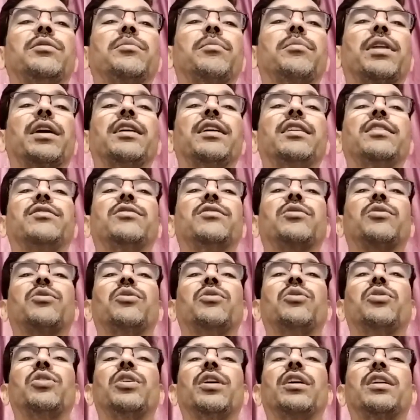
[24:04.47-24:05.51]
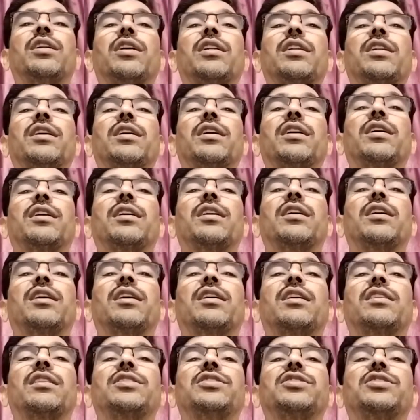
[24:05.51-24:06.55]
plays role under
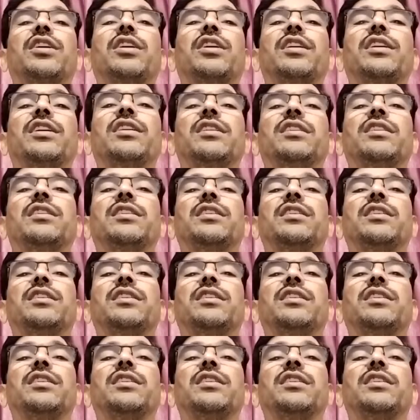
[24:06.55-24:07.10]
understanding